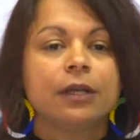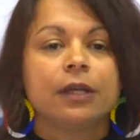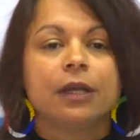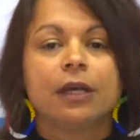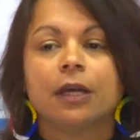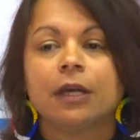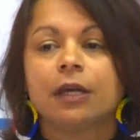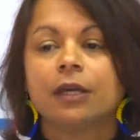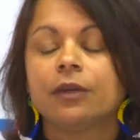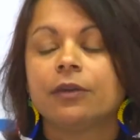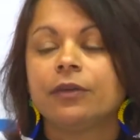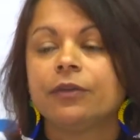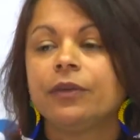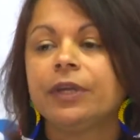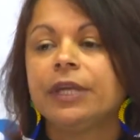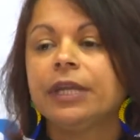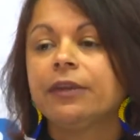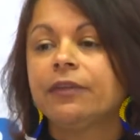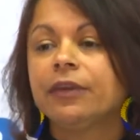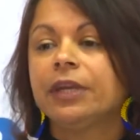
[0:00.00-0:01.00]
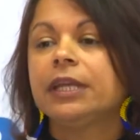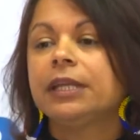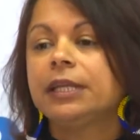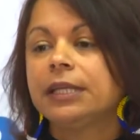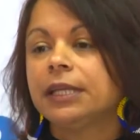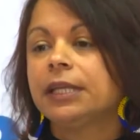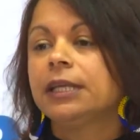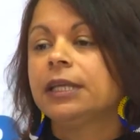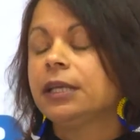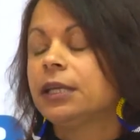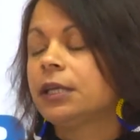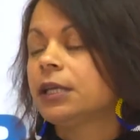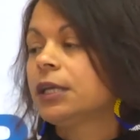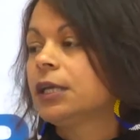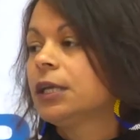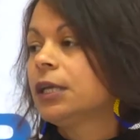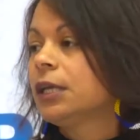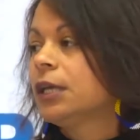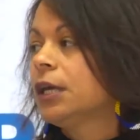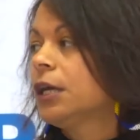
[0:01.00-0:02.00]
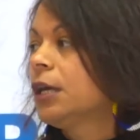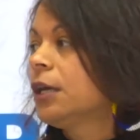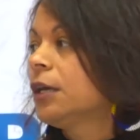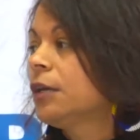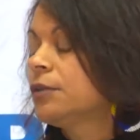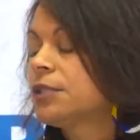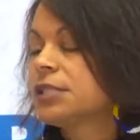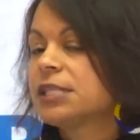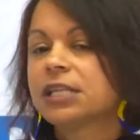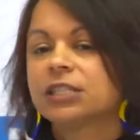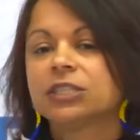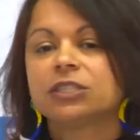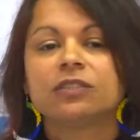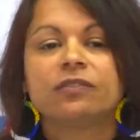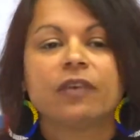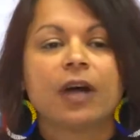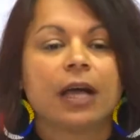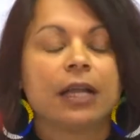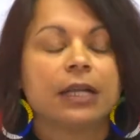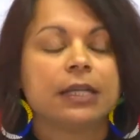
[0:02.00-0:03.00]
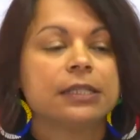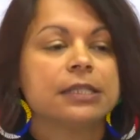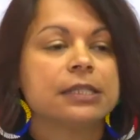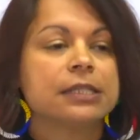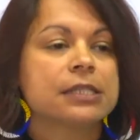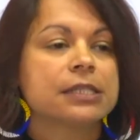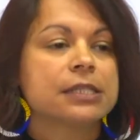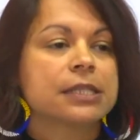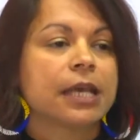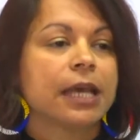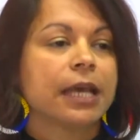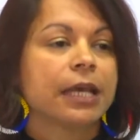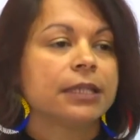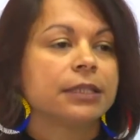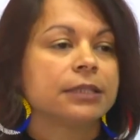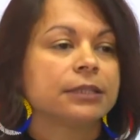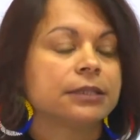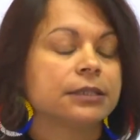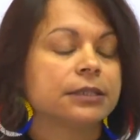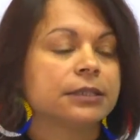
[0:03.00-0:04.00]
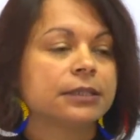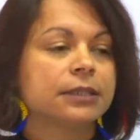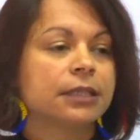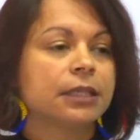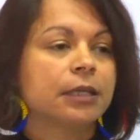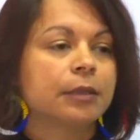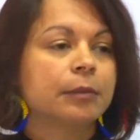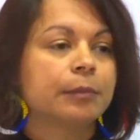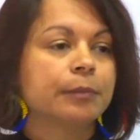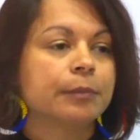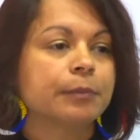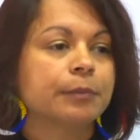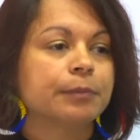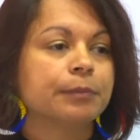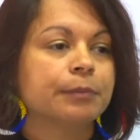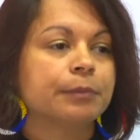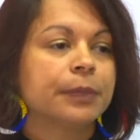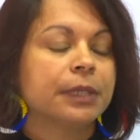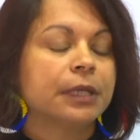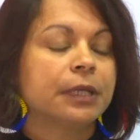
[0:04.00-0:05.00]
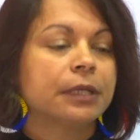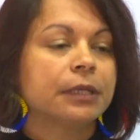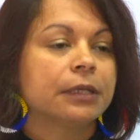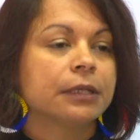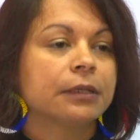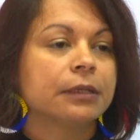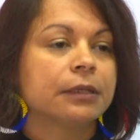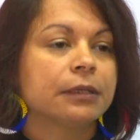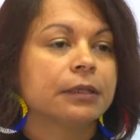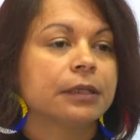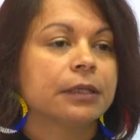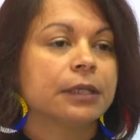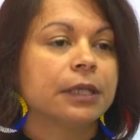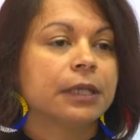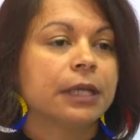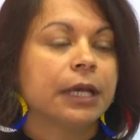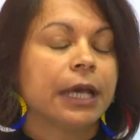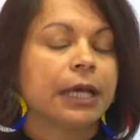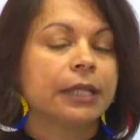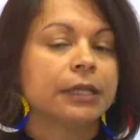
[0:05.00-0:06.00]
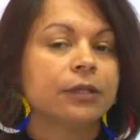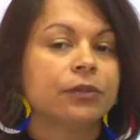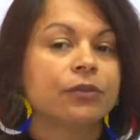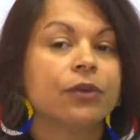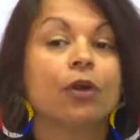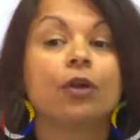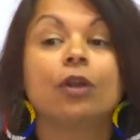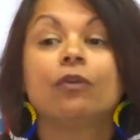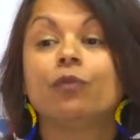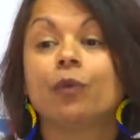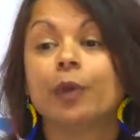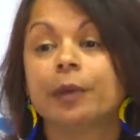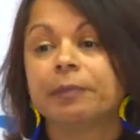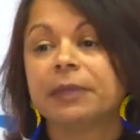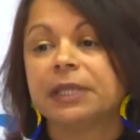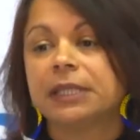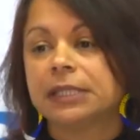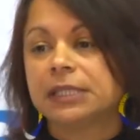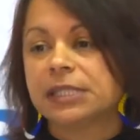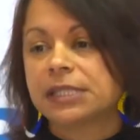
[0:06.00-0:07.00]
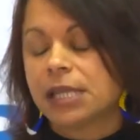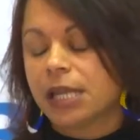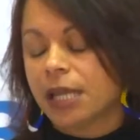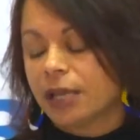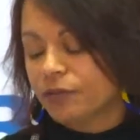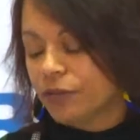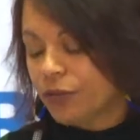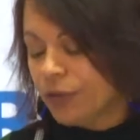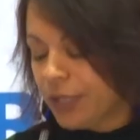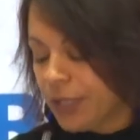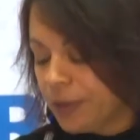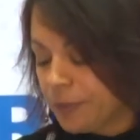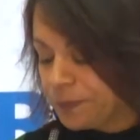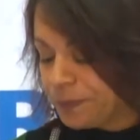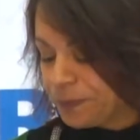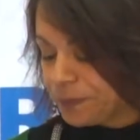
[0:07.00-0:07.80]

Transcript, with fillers: uh, rereading uh, sexual violence and, um, uh, and the role of women in slavery.